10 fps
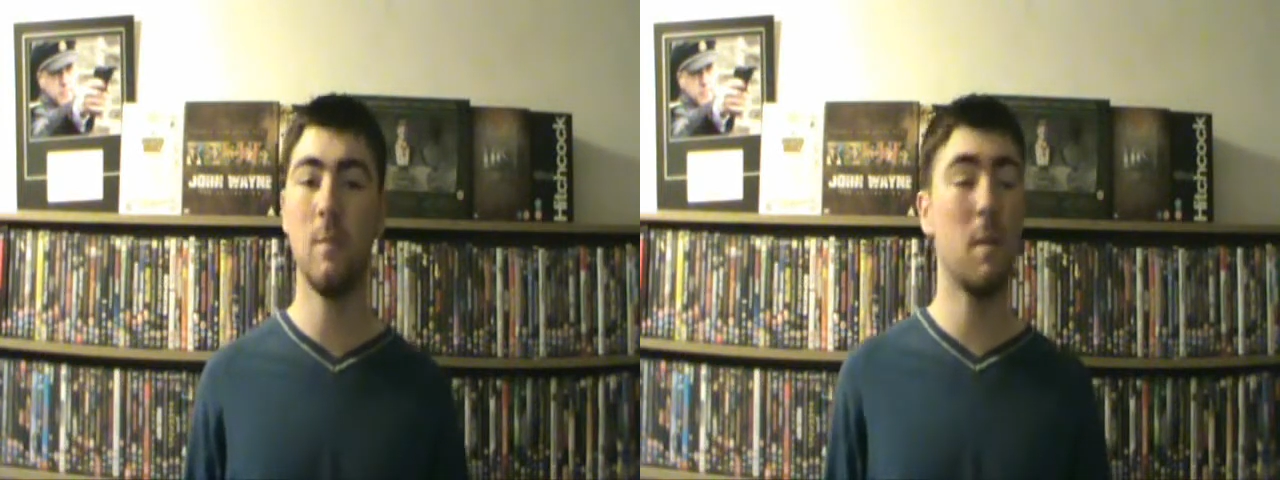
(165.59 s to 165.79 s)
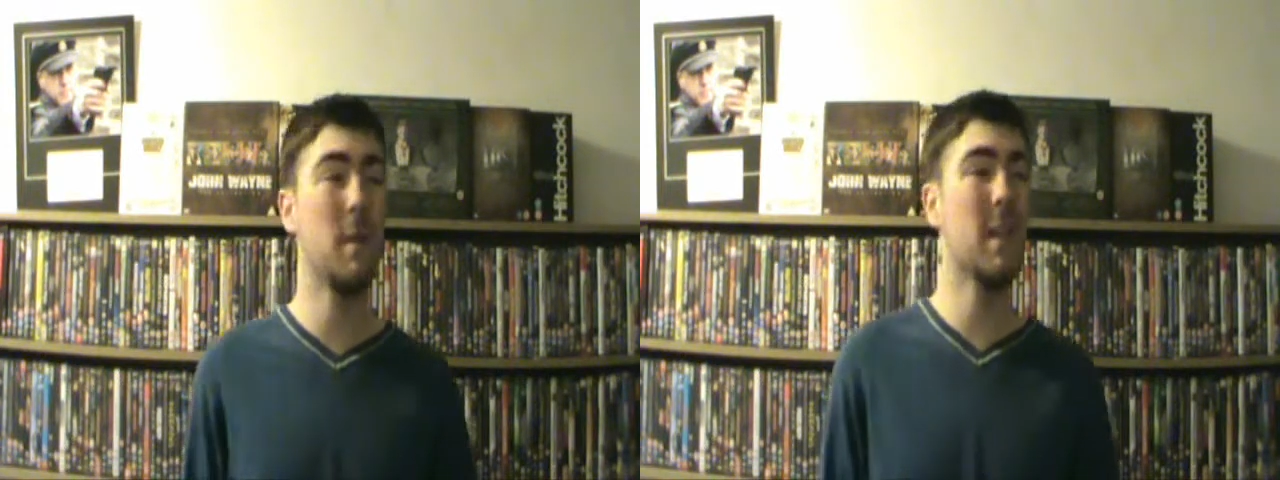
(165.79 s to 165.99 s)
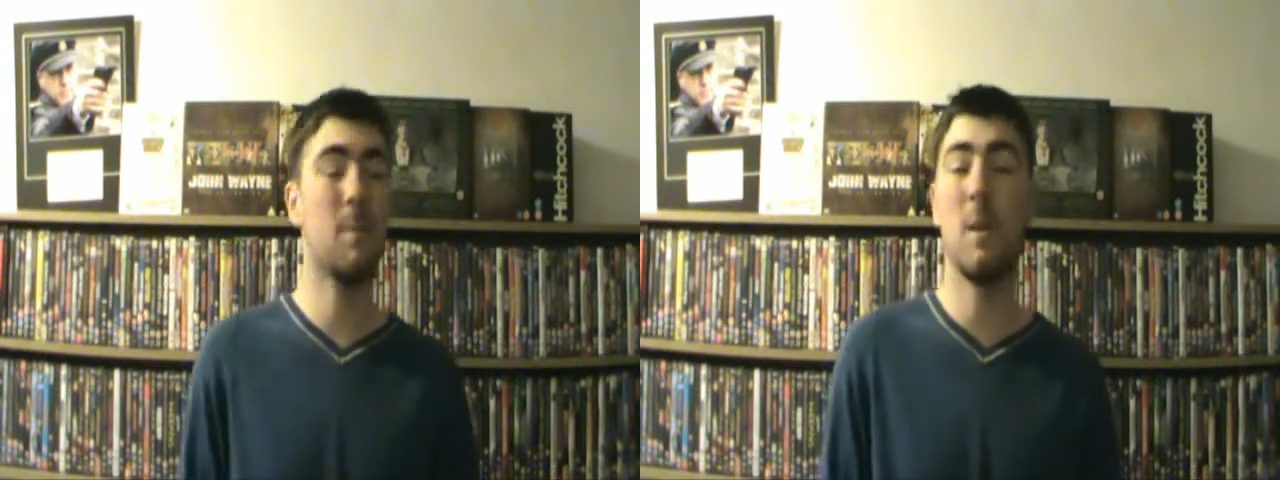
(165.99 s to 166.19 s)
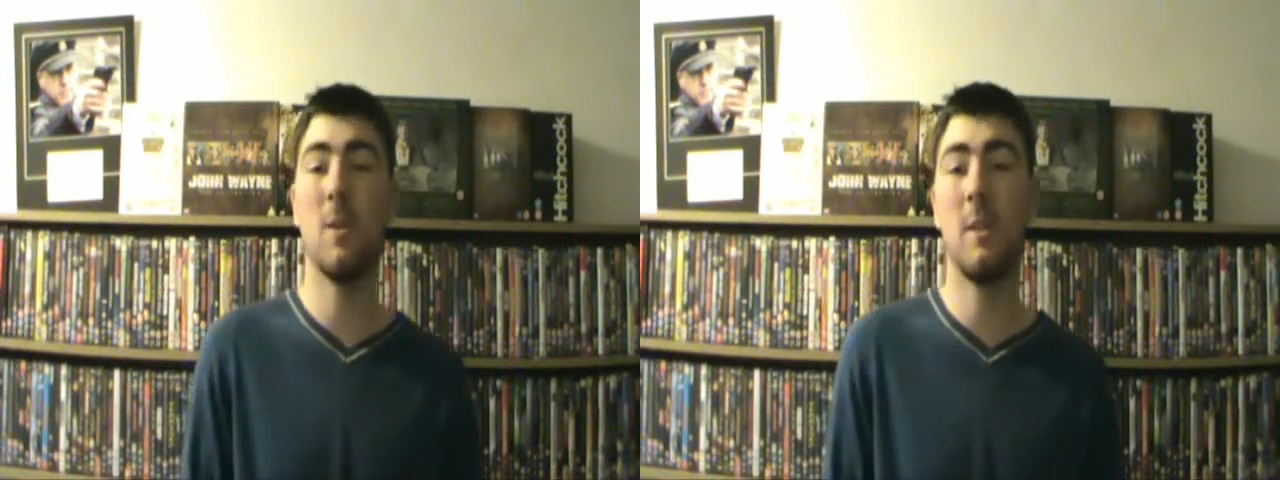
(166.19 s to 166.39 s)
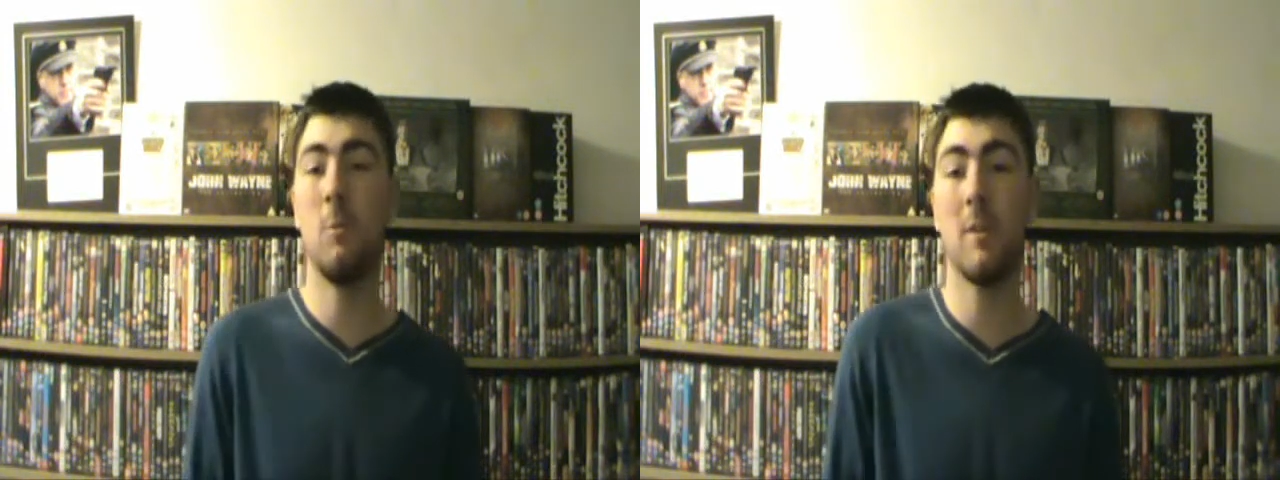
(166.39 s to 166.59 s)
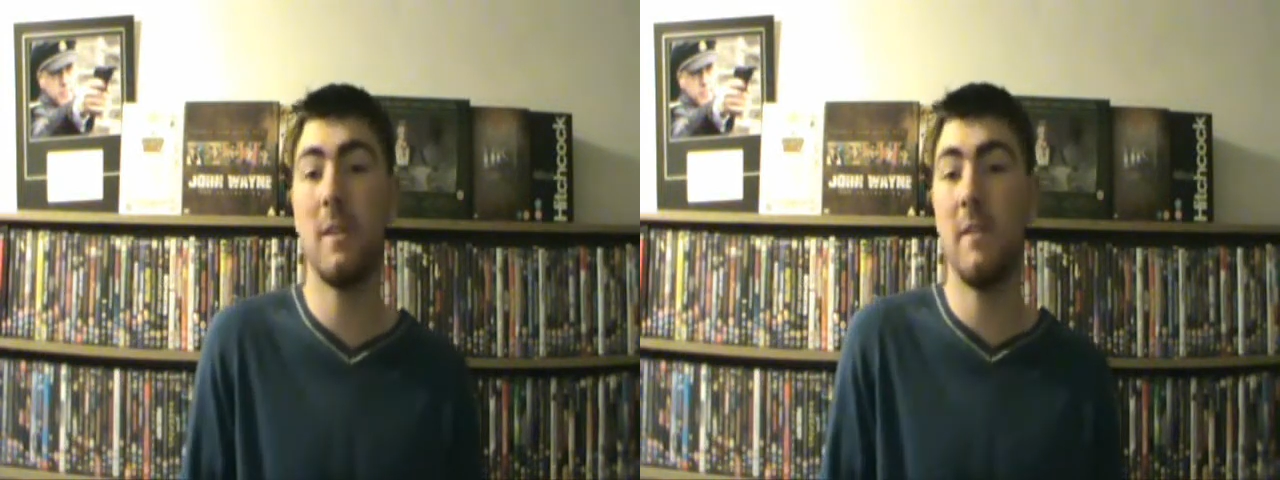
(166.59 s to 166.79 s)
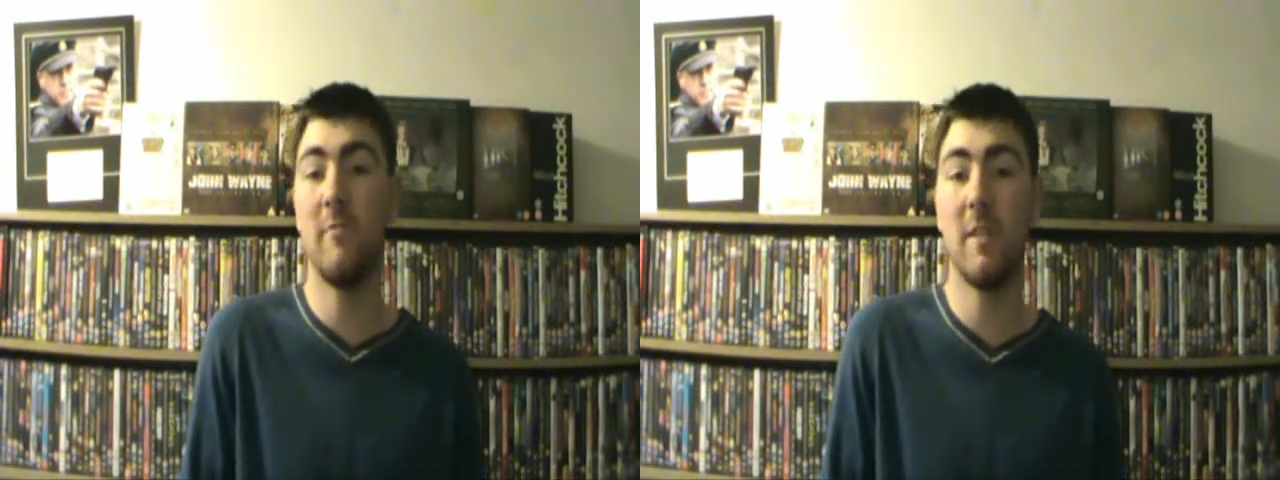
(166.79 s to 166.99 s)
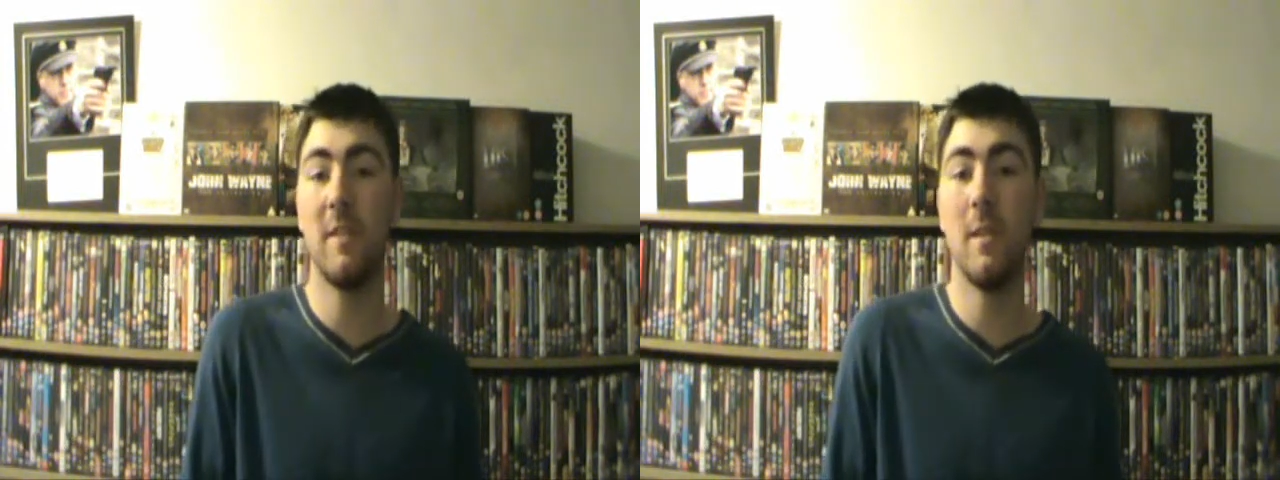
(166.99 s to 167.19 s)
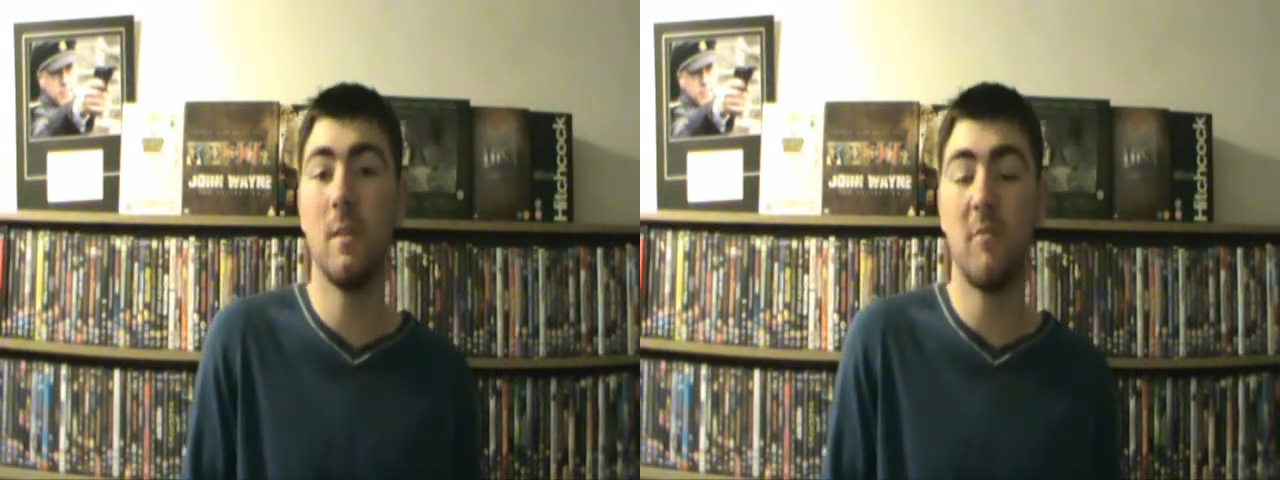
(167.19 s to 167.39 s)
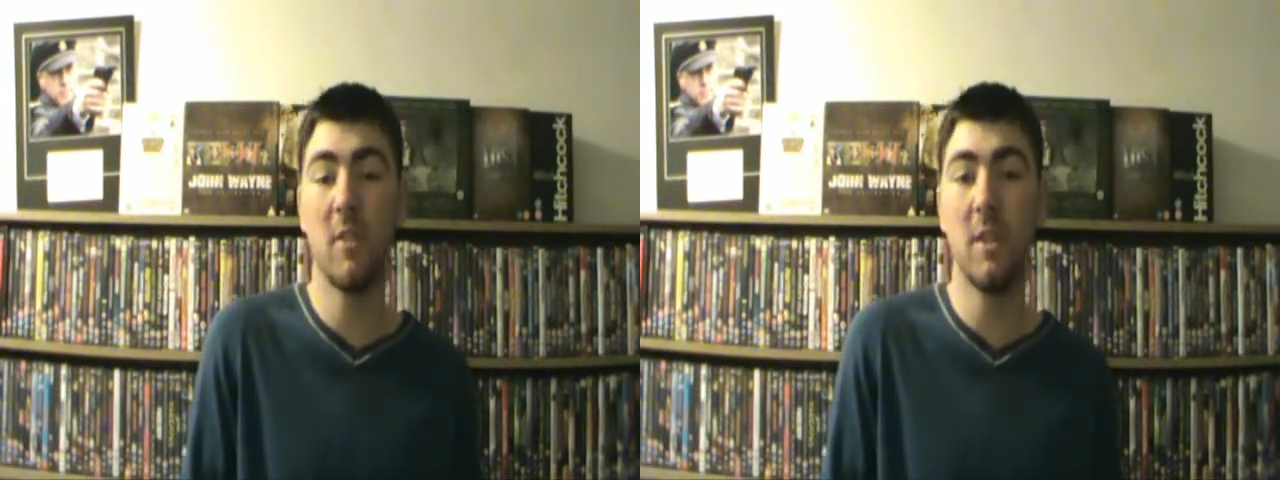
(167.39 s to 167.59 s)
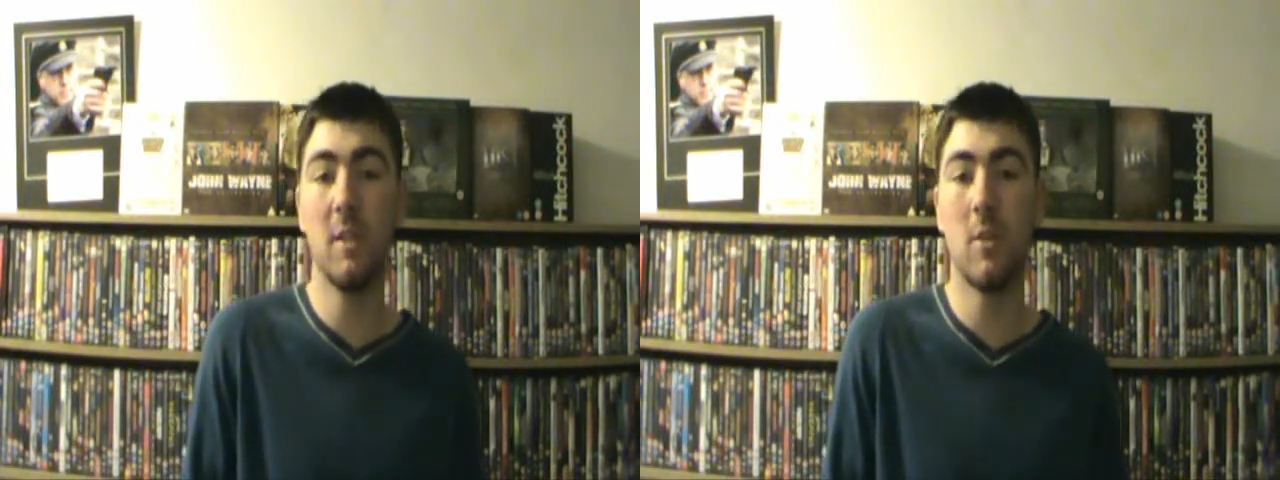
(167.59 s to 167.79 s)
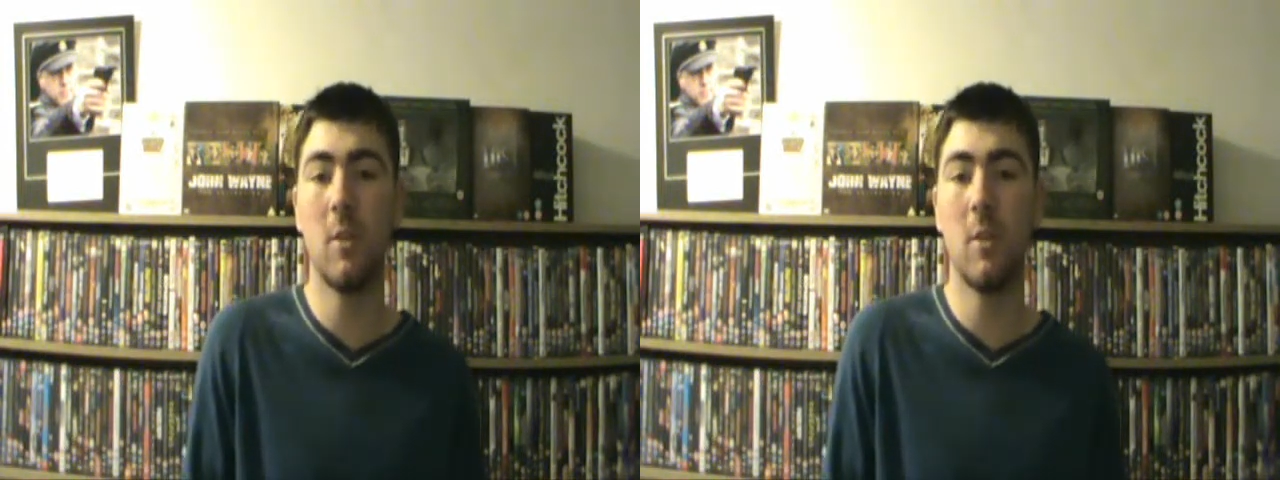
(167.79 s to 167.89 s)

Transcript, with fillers: Maybe that's because he wasn't interested in the project,